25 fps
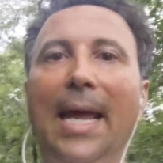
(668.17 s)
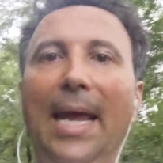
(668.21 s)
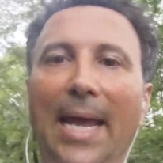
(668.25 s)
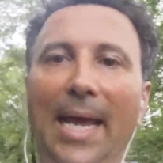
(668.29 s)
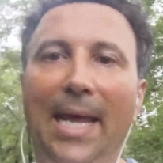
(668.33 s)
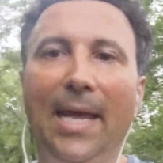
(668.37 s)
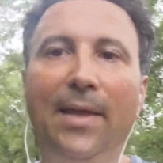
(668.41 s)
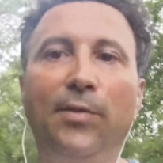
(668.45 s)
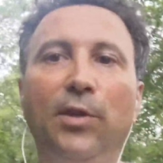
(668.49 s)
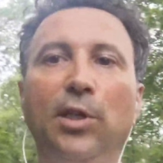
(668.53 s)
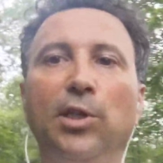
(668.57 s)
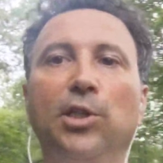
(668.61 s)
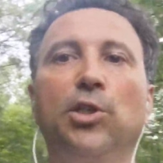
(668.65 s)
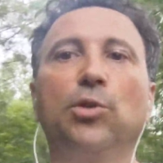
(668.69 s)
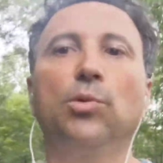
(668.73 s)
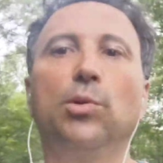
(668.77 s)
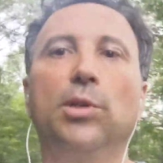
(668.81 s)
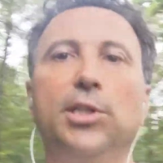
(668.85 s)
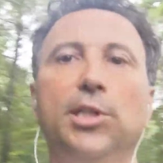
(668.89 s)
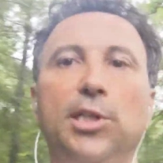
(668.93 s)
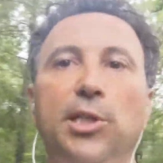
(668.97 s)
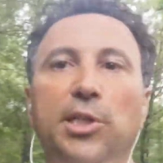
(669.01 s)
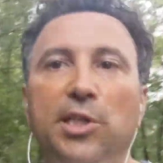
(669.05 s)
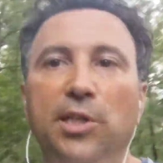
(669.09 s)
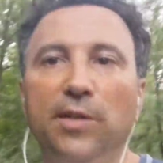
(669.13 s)
and the
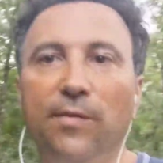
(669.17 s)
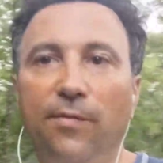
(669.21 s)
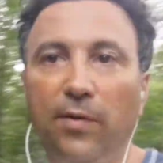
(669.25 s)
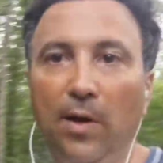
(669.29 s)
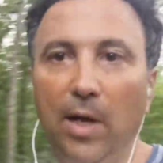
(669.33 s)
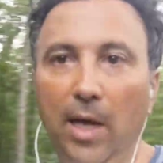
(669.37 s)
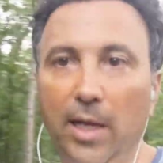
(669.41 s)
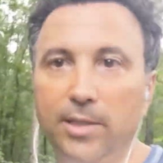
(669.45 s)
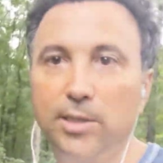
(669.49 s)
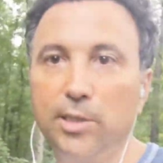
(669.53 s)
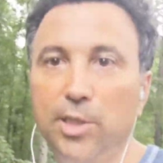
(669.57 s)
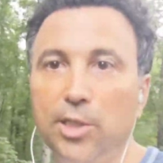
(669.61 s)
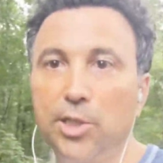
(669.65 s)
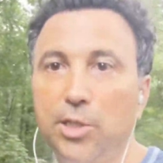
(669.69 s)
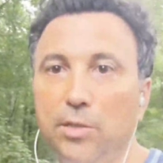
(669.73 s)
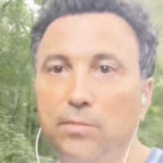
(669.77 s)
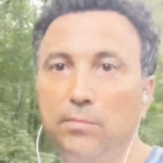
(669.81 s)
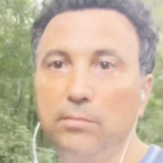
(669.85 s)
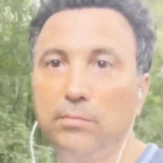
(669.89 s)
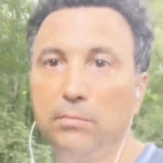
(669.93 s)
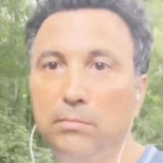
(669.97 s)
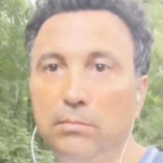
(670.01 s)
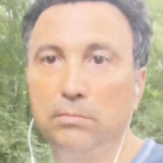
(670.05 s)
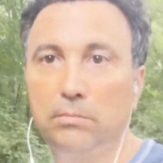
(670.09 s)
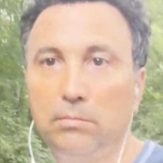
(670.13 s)
sources of funds.
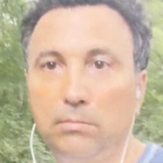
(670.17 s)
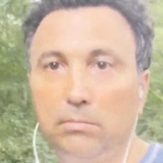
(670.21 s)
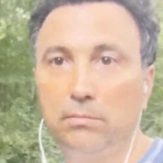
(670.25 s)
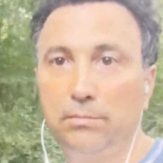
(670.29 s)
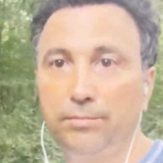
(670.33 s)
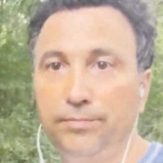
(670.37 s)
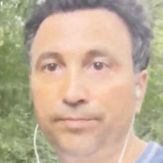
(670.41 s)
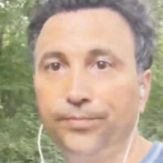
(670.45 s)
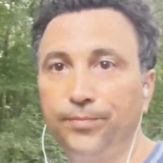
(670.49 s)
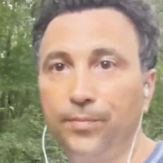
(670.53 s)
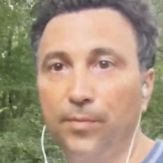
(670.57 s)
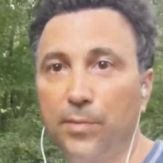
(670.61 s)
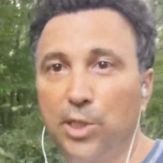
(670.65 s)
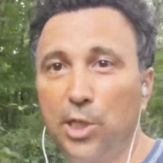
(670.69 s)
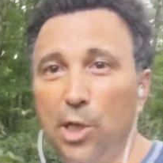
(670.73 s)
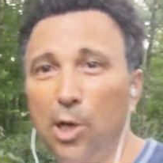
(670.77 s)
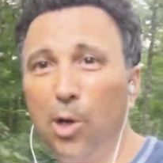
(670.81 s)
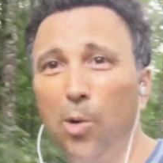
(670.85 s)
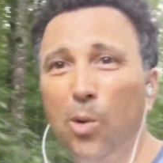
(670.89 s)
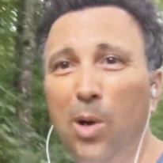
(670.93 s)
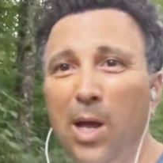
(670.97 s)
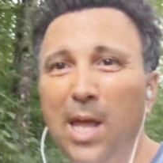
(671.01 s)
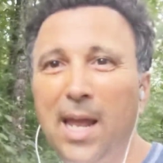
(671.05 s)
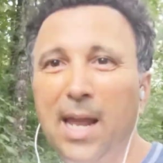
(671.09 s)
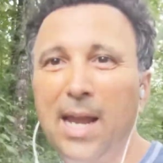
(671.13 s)

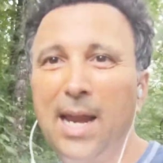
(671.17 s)
So